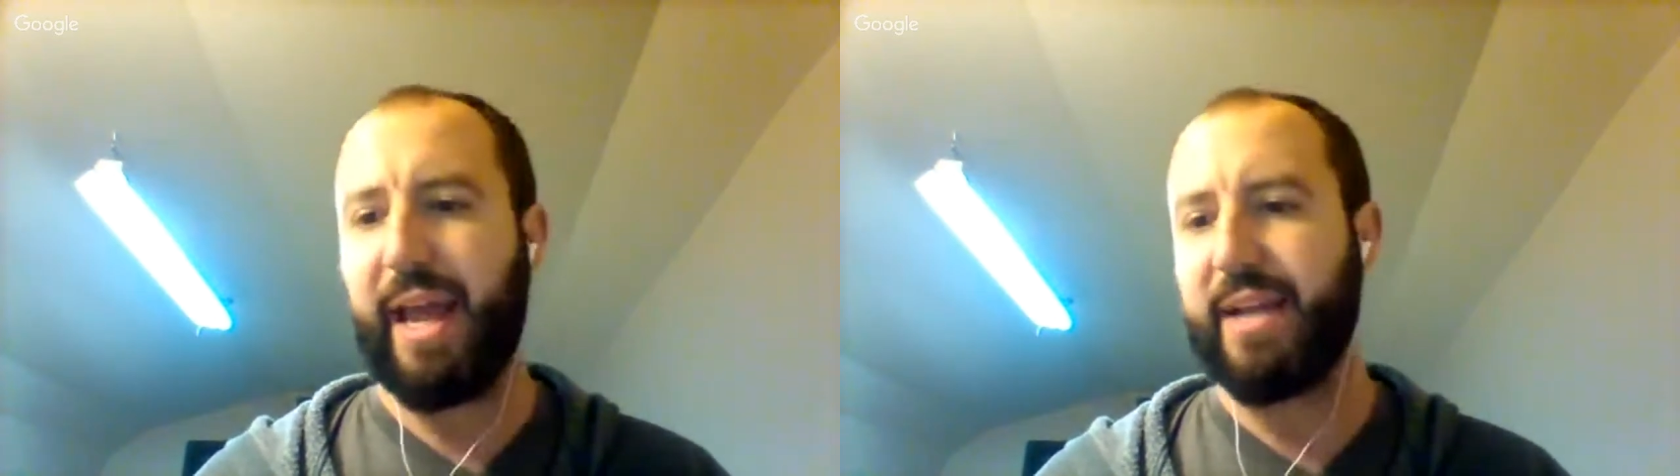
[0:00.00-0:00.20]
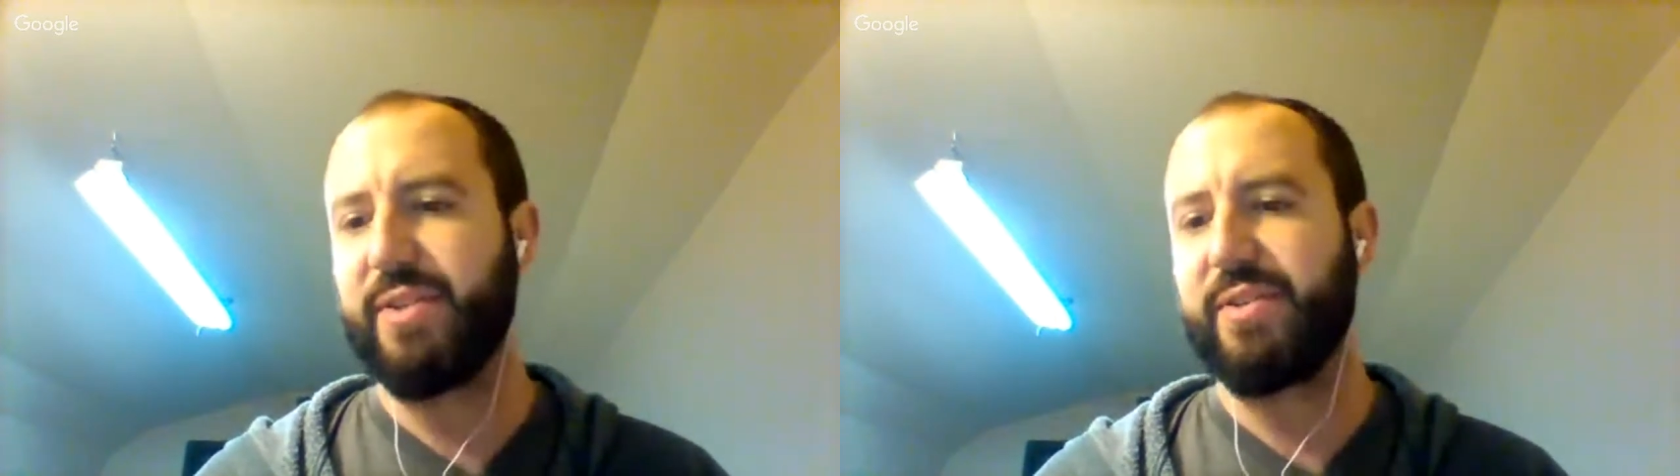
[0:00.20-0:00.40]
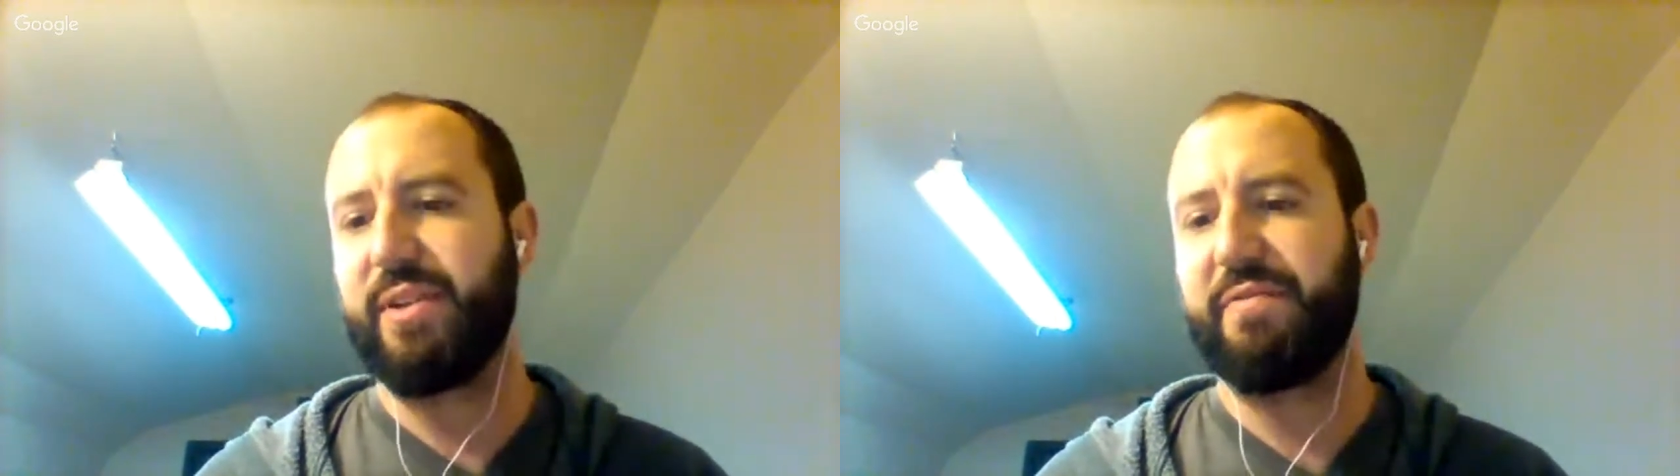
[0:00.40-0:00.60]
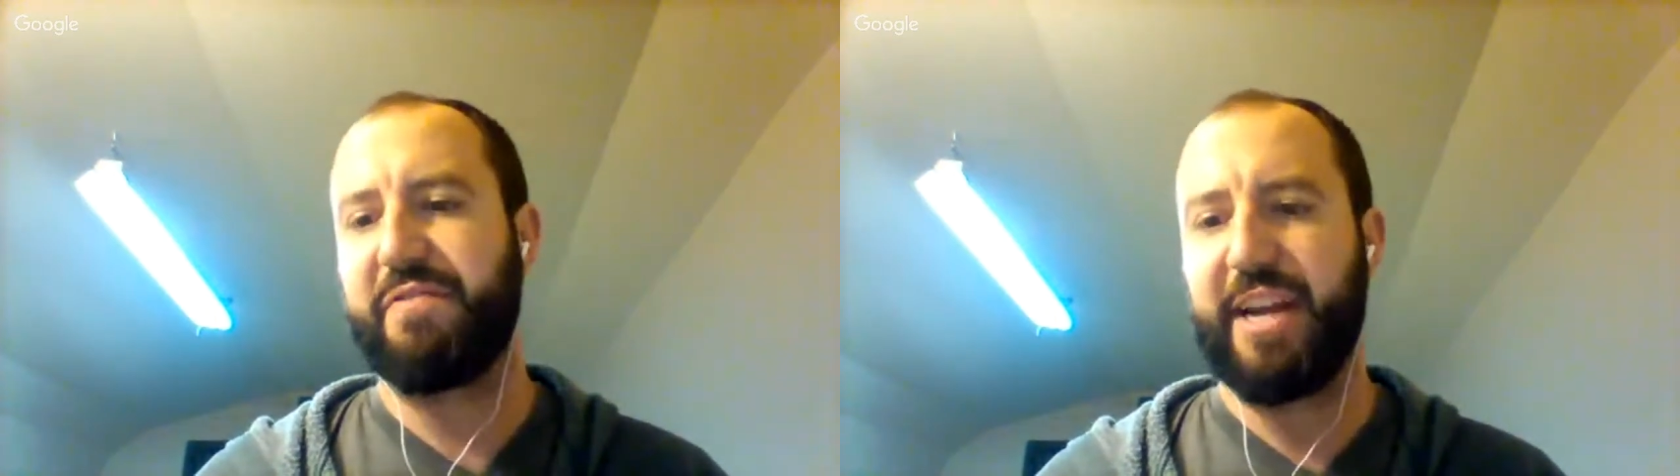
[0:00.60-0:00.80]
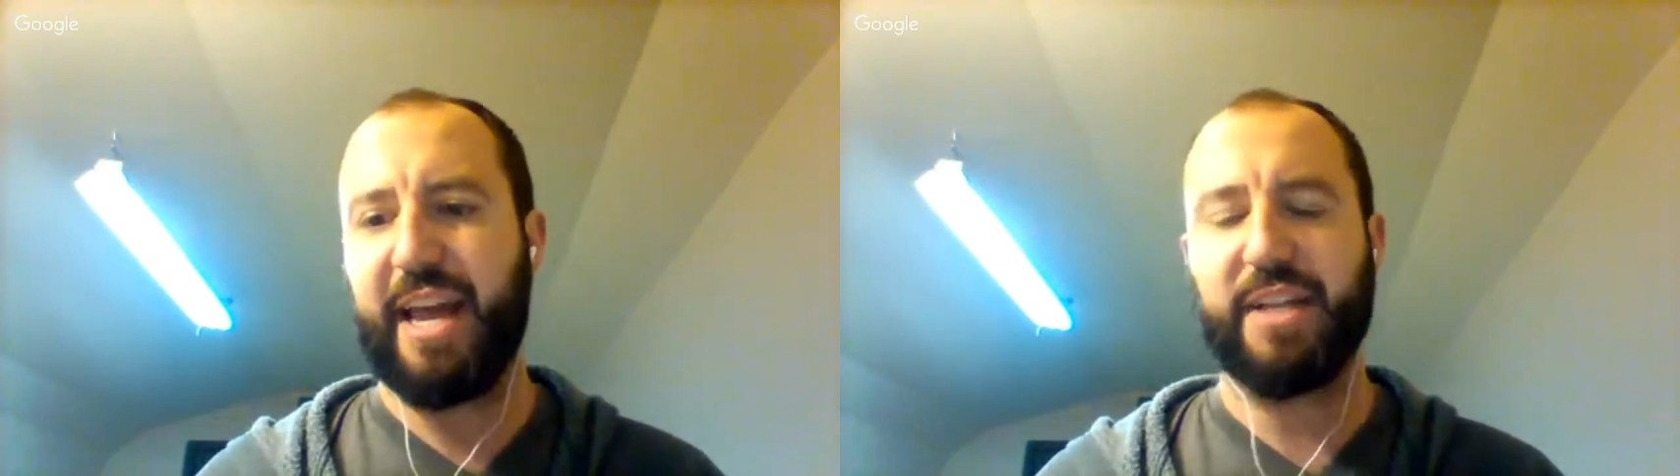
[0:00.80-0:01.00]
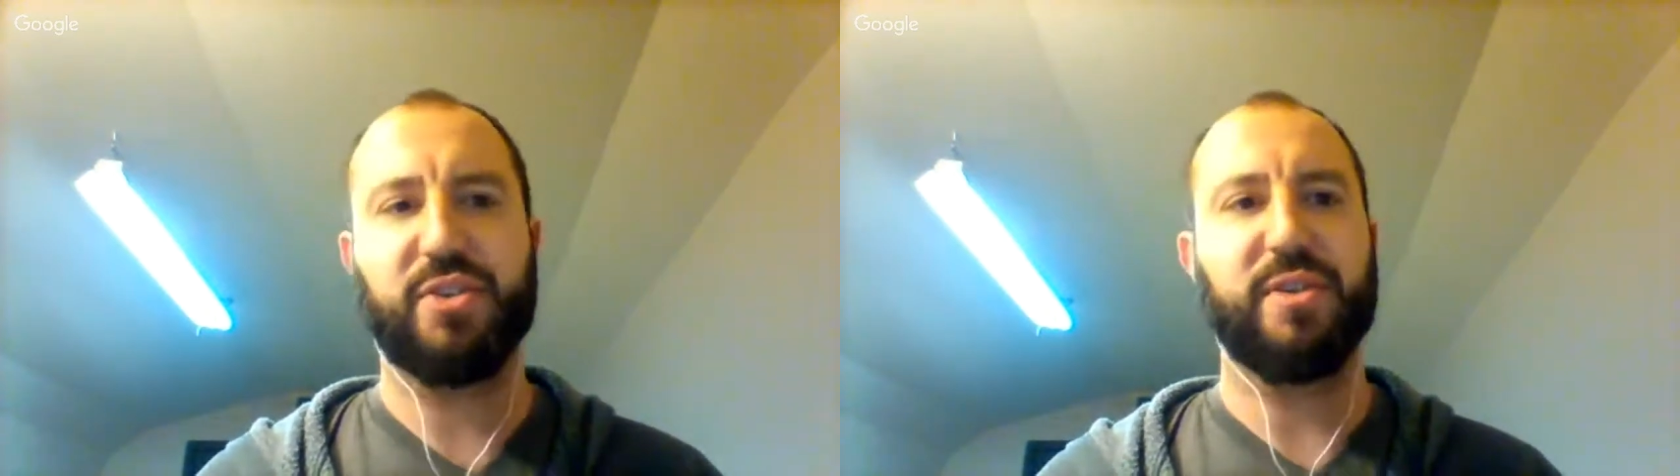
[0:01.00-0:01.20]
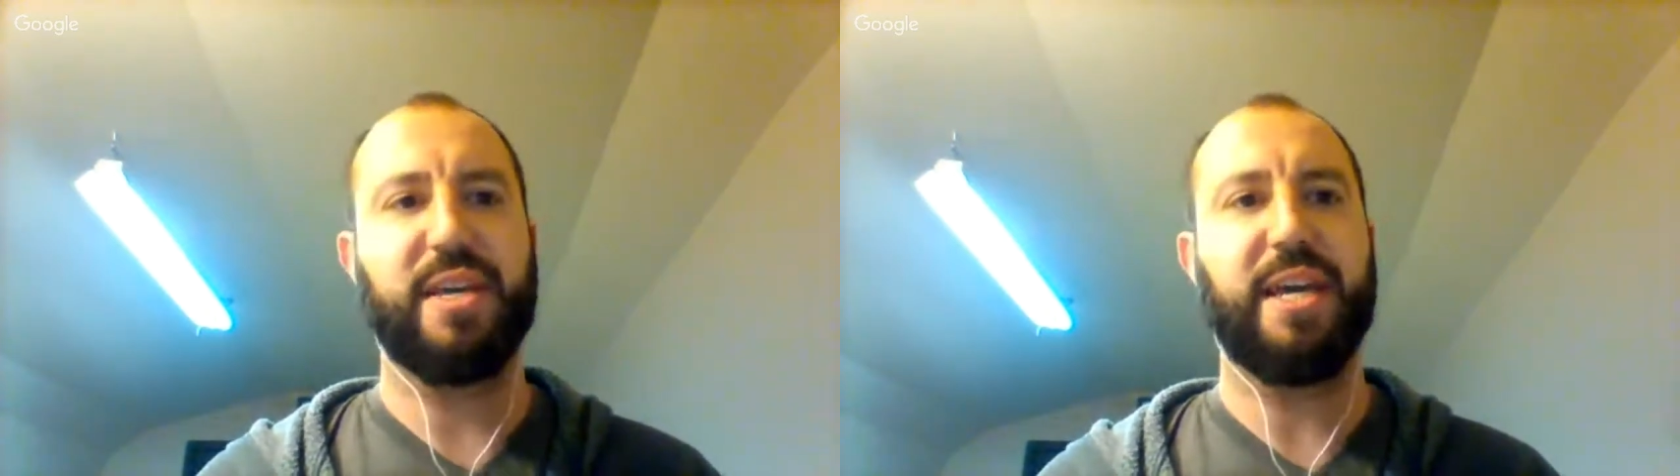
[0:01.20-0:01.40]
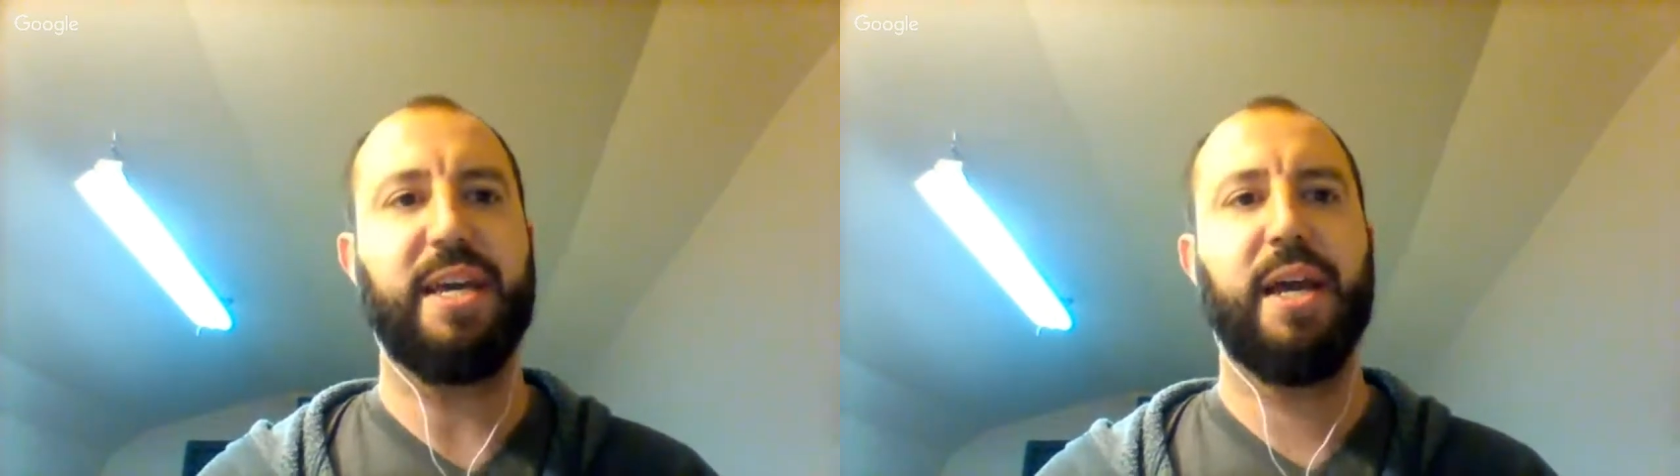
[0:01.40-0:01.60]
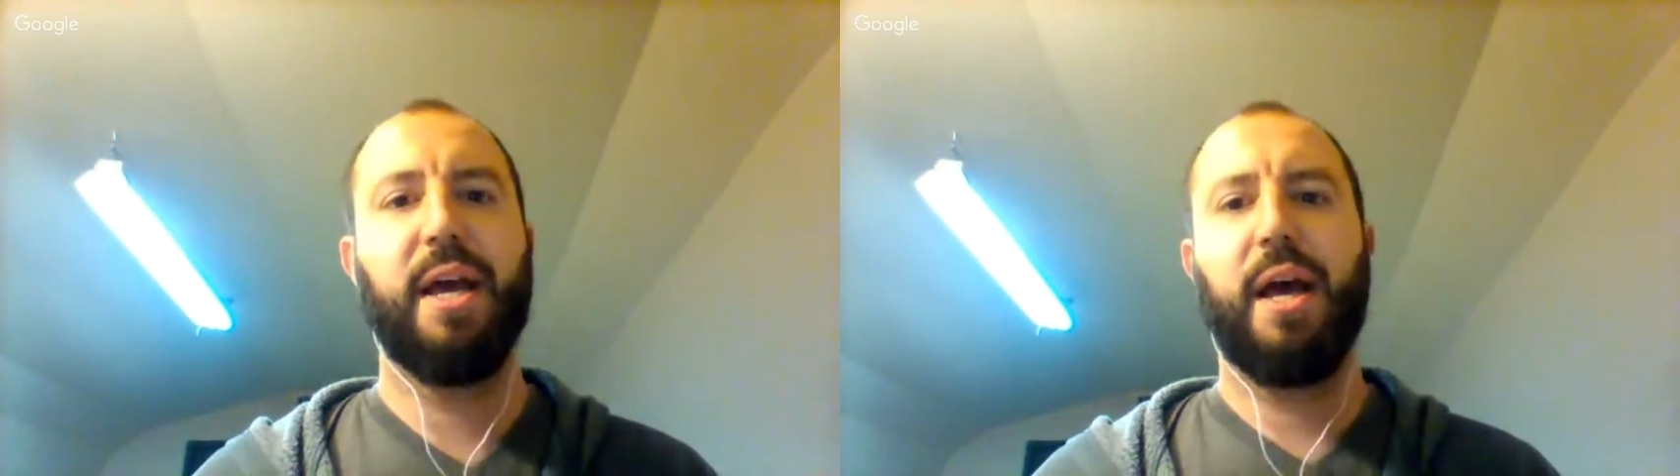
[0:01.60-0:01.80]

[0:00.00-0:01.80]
Hazleton financially.